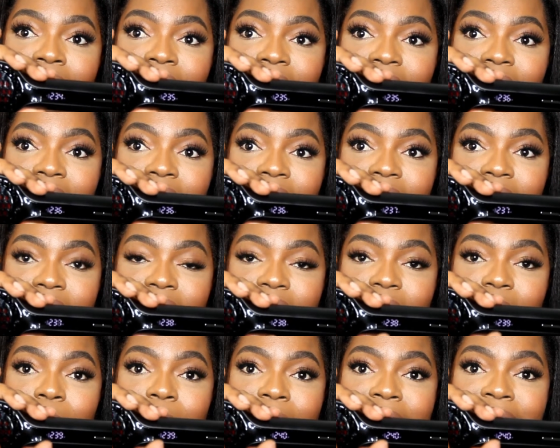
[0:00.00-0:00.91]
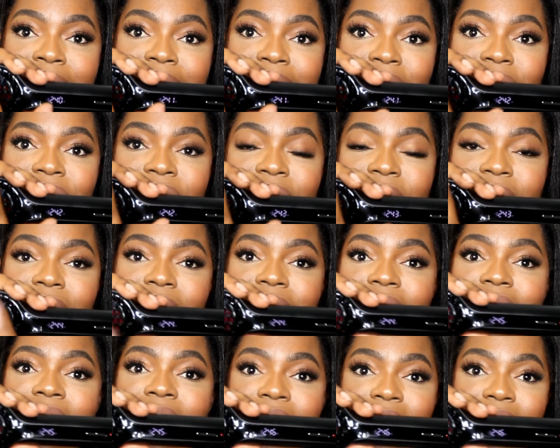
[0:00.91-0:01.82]
it heats up, and I can feel
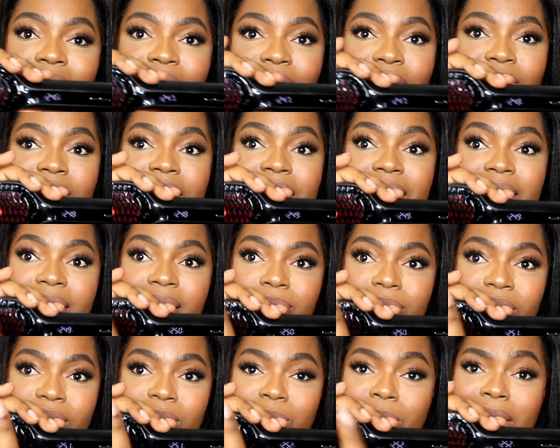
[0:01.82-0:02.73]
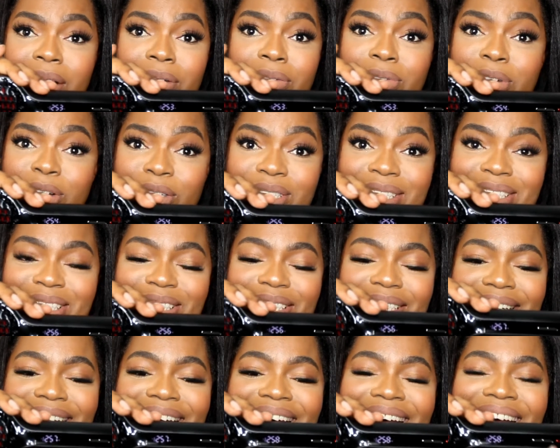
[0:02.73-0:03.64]
the heat already. Just be careful not to
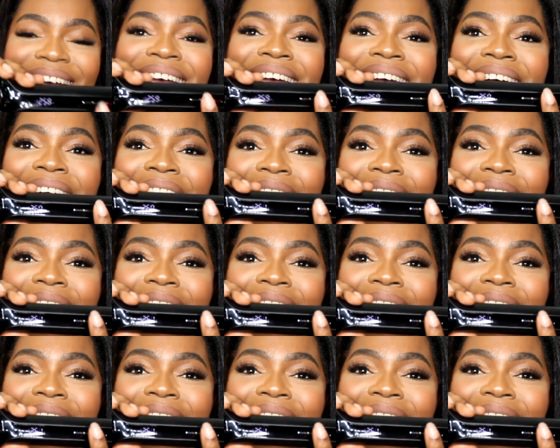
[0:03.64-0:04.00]
touch that.